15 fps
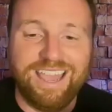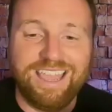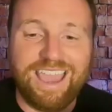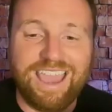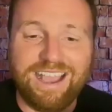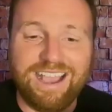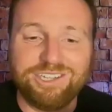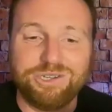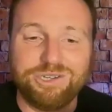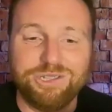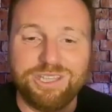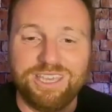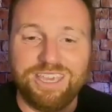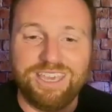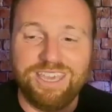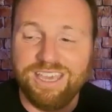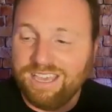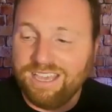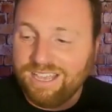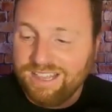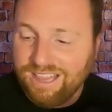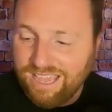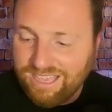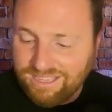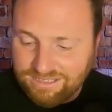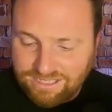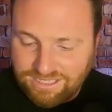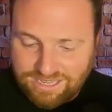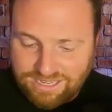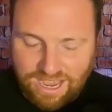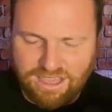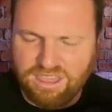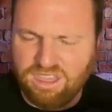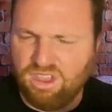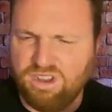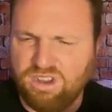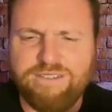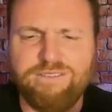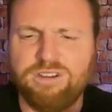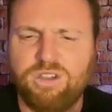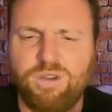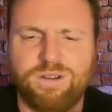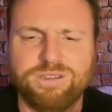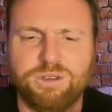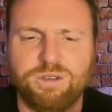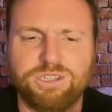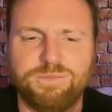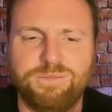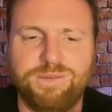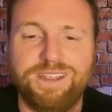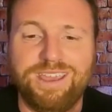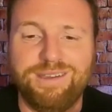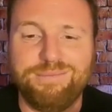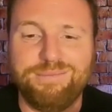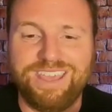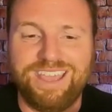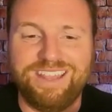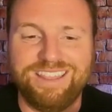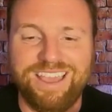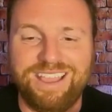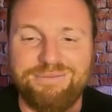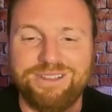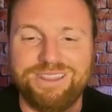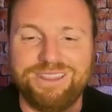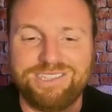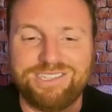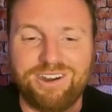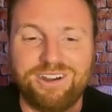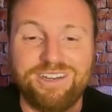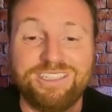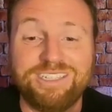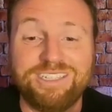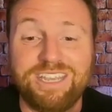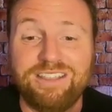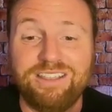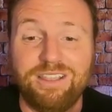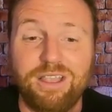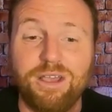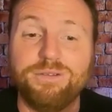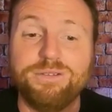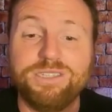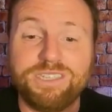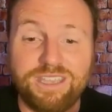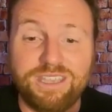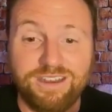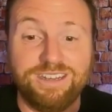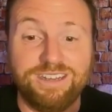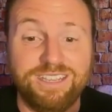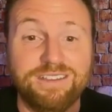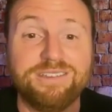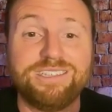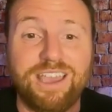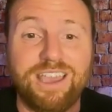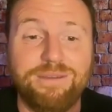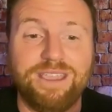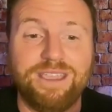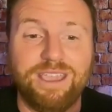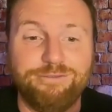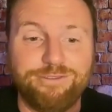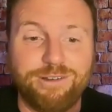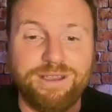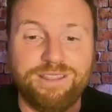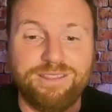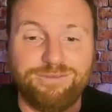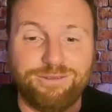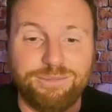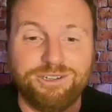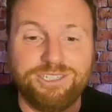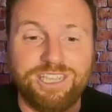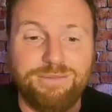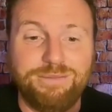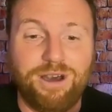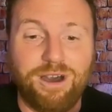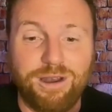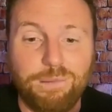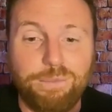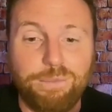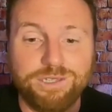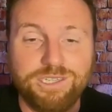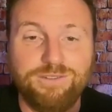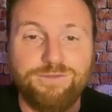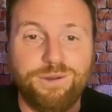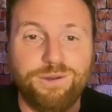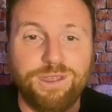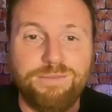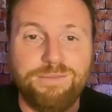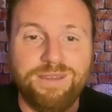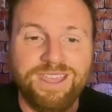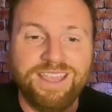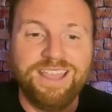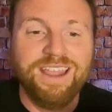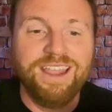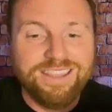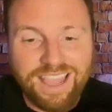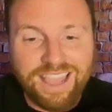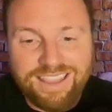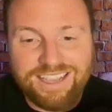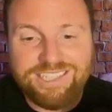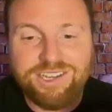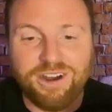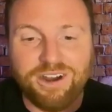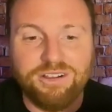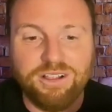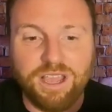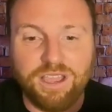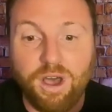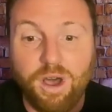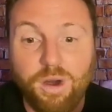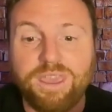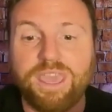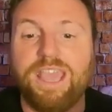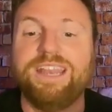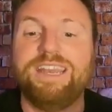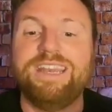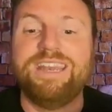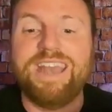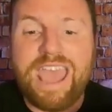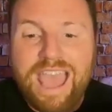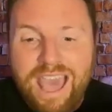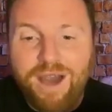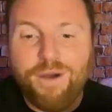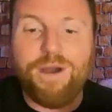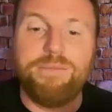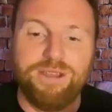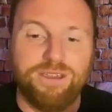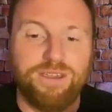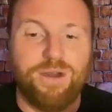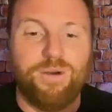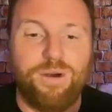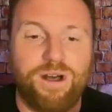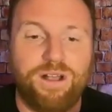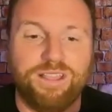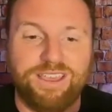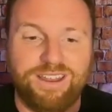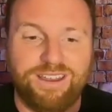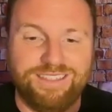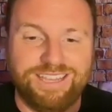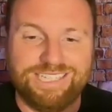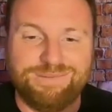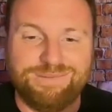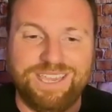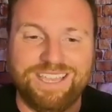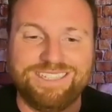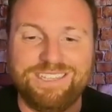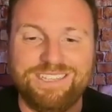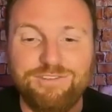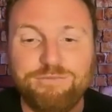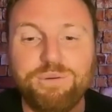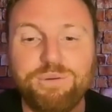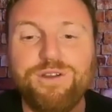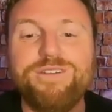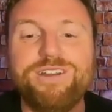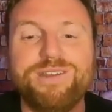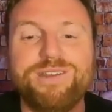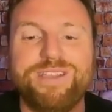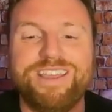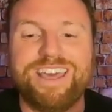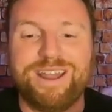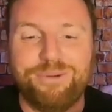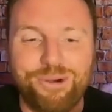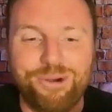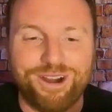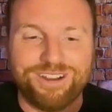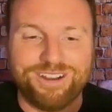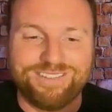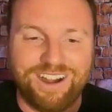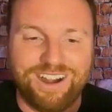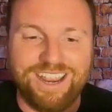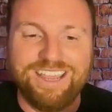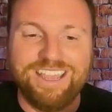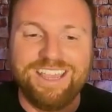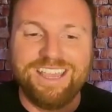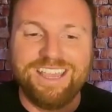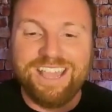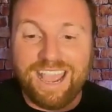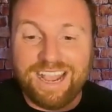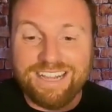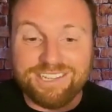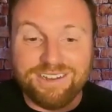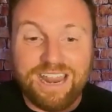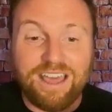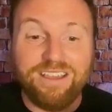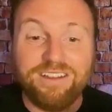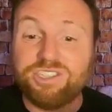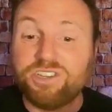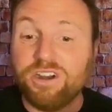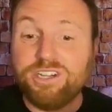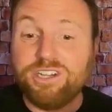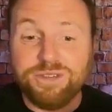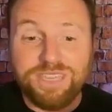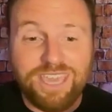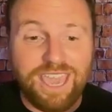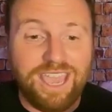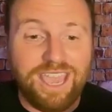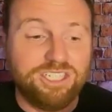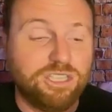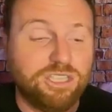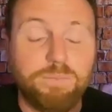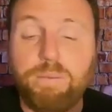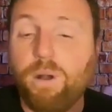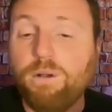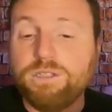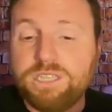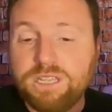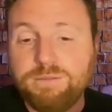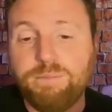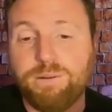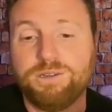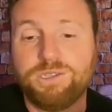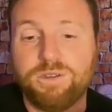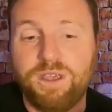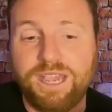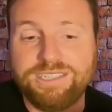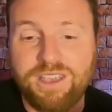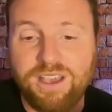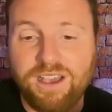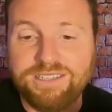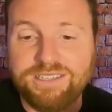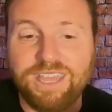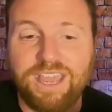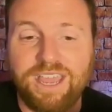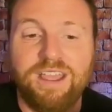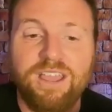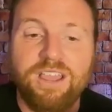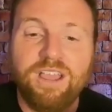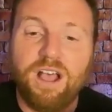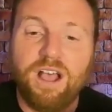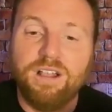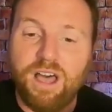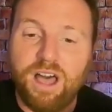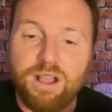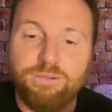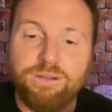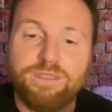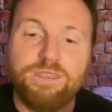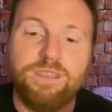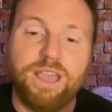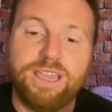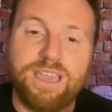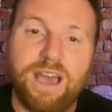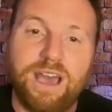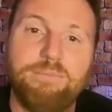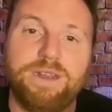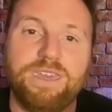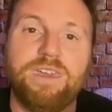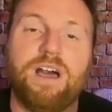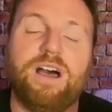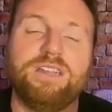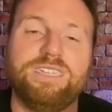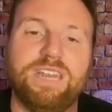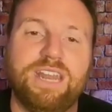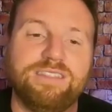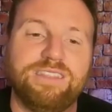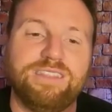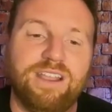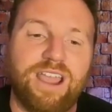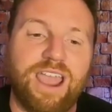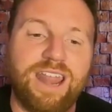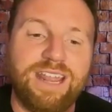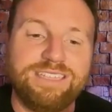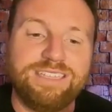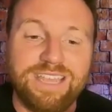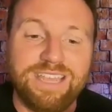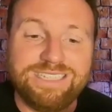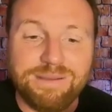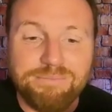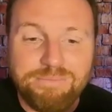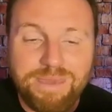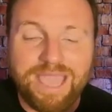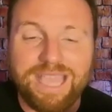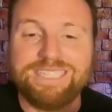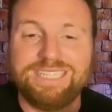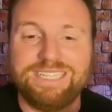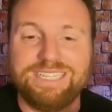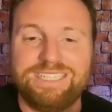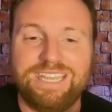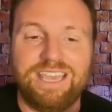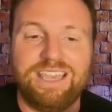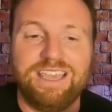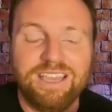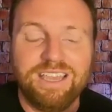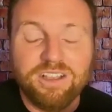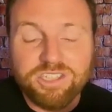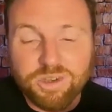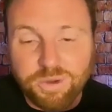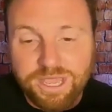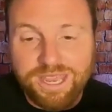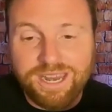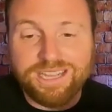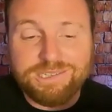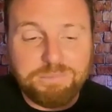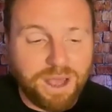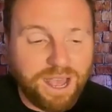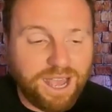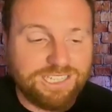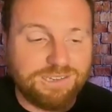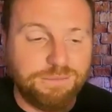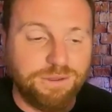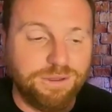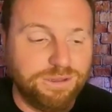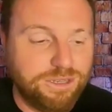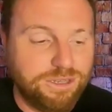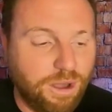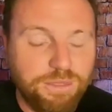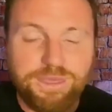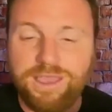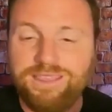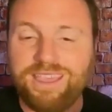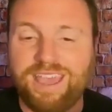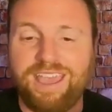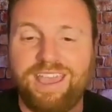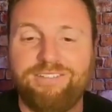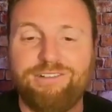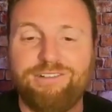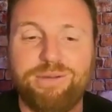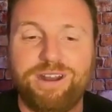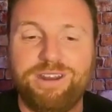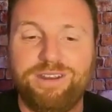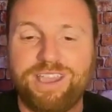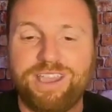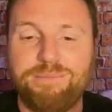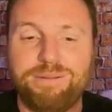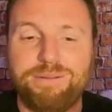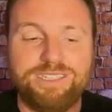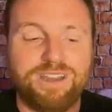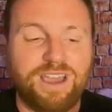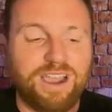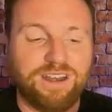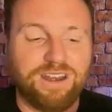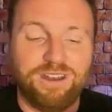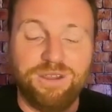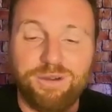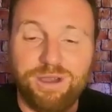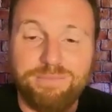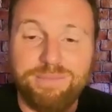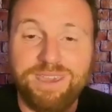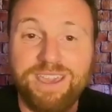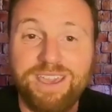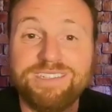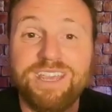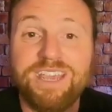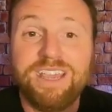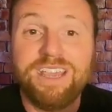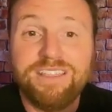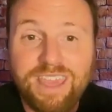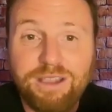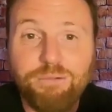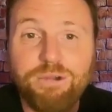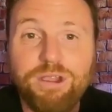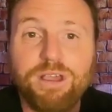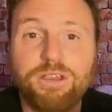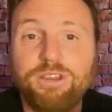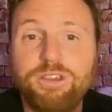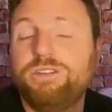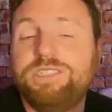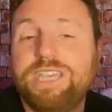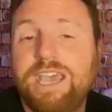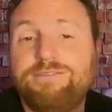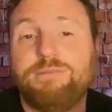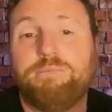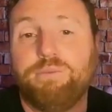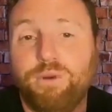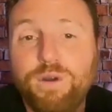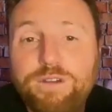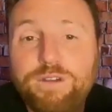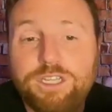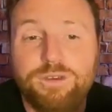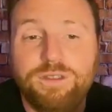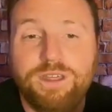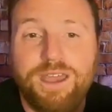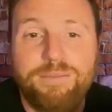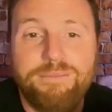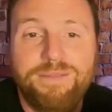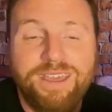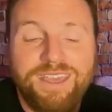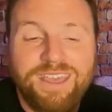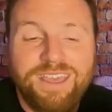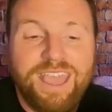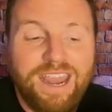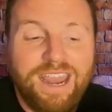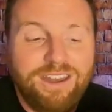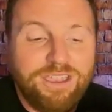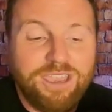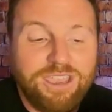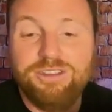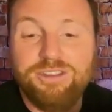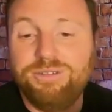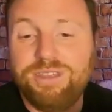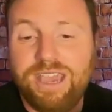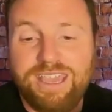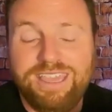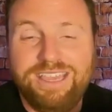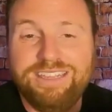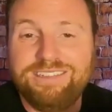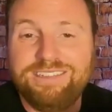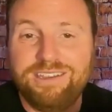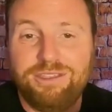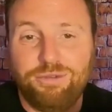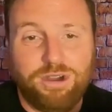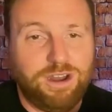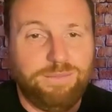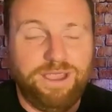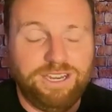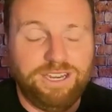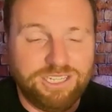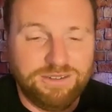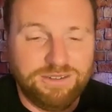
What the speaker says: actually like say they'll never go on social media, but then like when they started to see loans and deals coming in from it, from their team auto posting for them, then they started to like, okay, now I'm going to go all in on this because you've proven to me that it works. Right. And so now they're starting to engage. They're posting personalized content along with like company content out there. And it's amazing to see. So it is possible. Don't think that everybody in your company is not going to do it, because they will. You just have to prove it to them. And you can do that easily through automation.